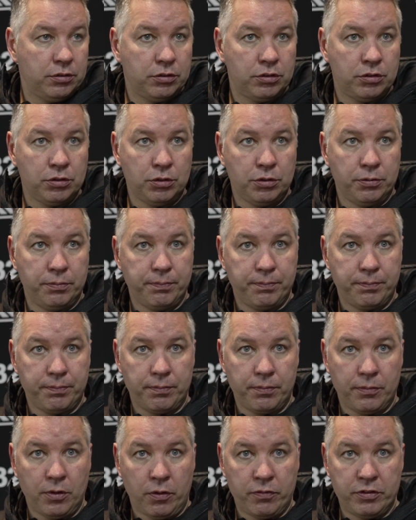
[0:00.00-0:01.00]
So
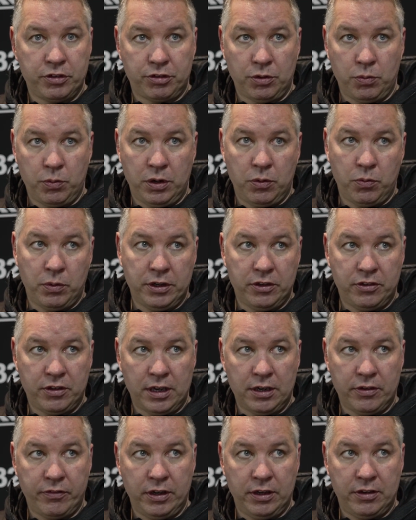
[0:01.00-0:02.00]
obviously when it went
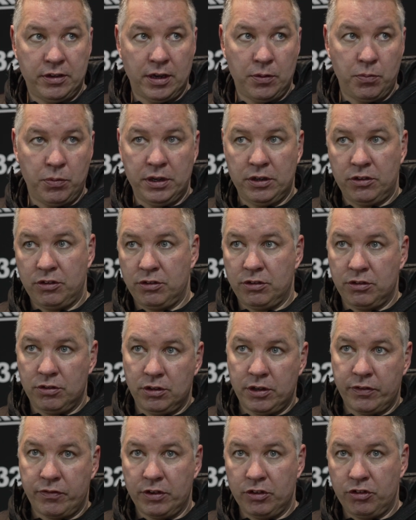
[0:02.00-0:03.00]
ten to ten, we had
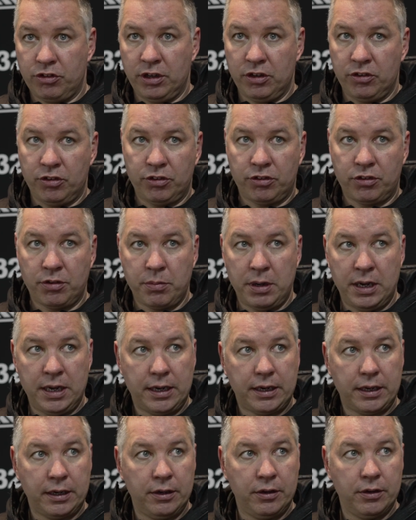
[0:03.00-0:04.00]
different changes to
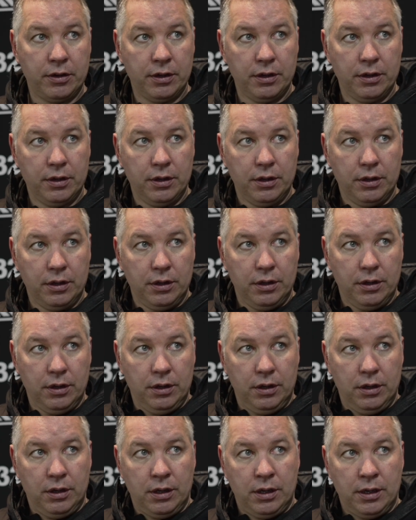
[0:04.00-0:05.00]
make.
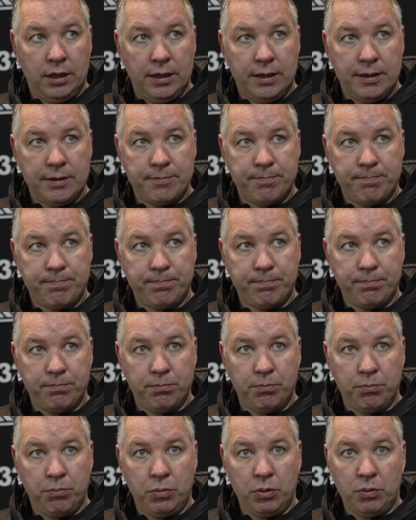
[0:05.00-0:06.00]
Um,
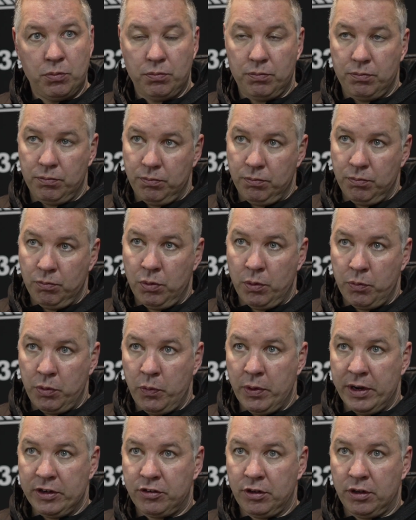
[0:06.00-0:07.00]
but when we
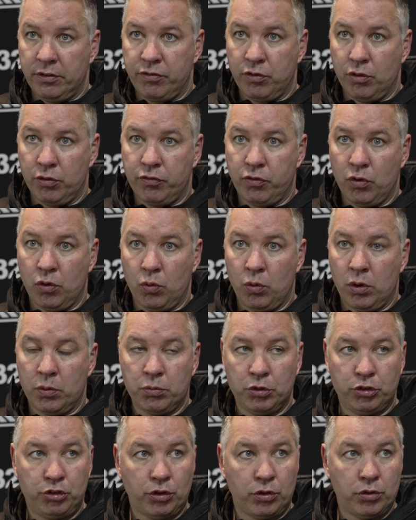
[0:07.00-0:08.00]
went to the four four
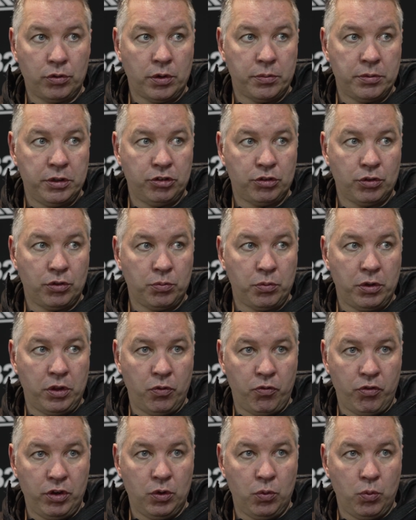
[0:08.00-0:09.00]
one with John Orpney's own, with
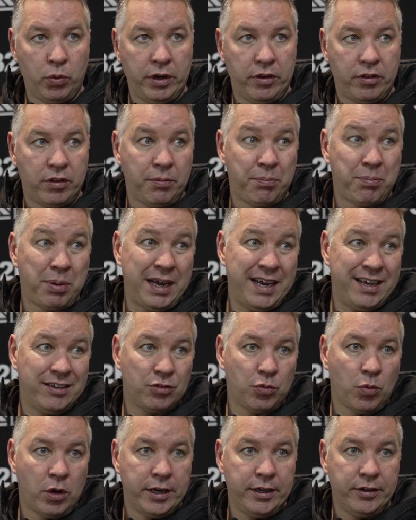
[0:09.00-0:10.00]
the real width and
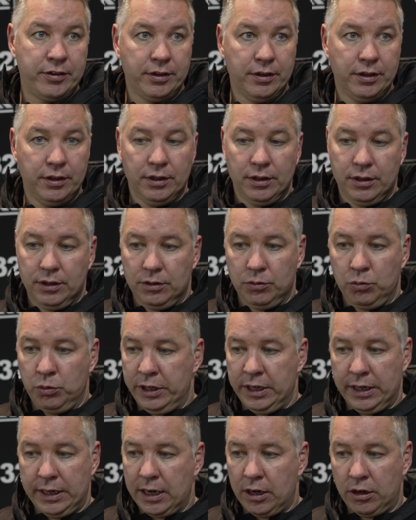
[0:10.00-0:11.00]
pace wide,
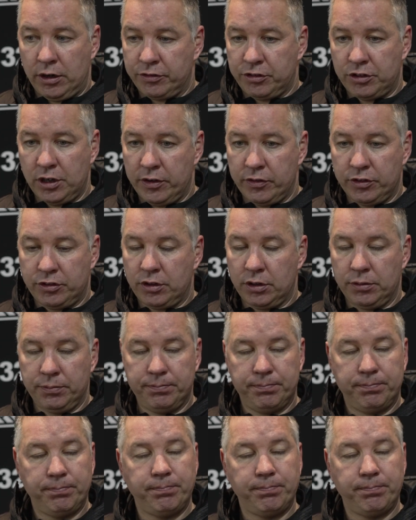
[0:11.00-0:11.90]
we didn't get enough service to them.